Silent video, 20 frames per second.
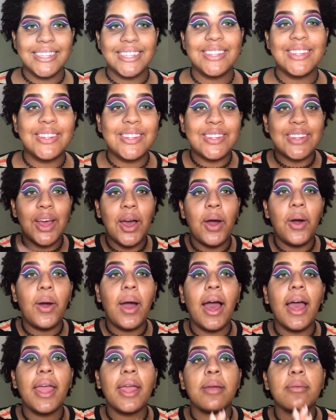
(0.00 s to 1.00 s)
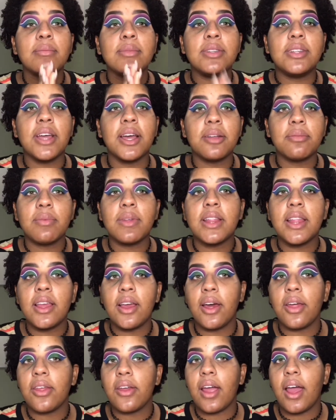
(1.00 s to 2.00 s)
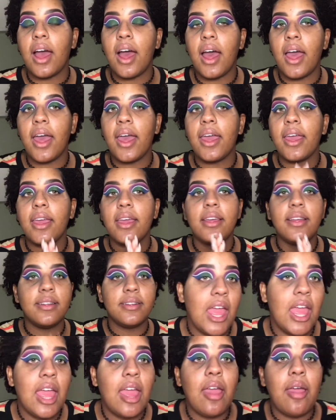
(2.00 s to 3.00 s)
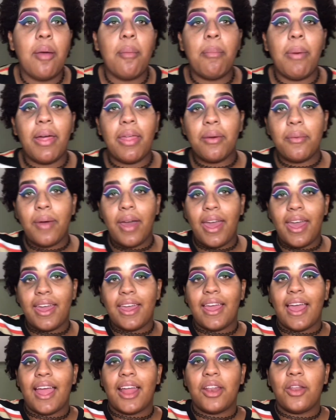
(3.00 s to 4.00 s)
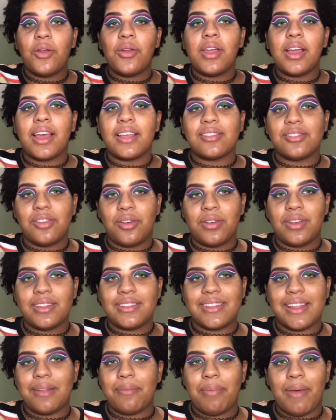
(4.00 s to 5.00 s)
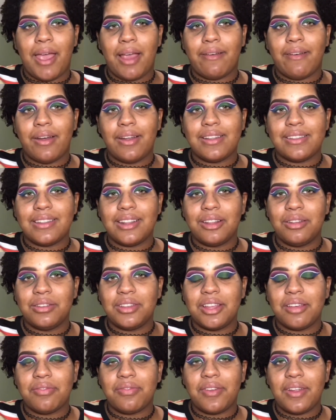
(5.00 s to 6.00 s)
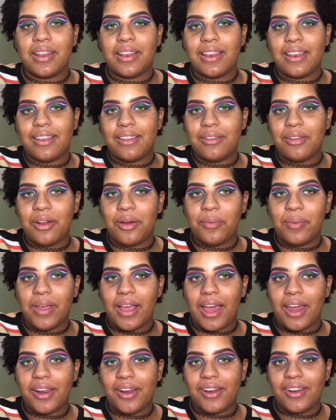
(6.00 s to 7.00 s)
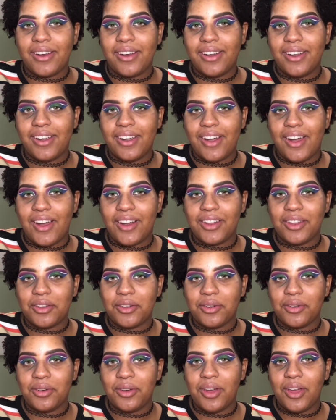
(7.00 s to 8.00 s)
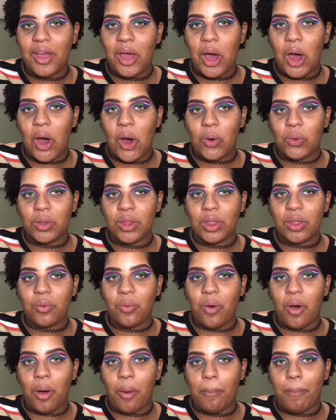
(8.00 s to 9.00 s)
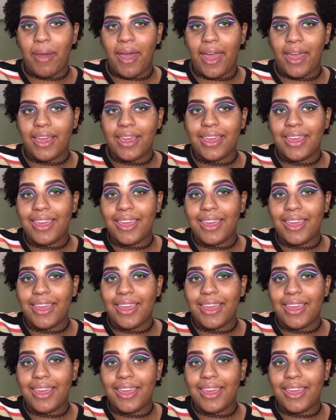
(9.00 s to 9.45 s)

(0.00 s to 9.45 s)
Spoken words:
So I am done with the other eye. By the way, I know you guys noticed that the background is a little different. You know, we got our little hole in the wall back,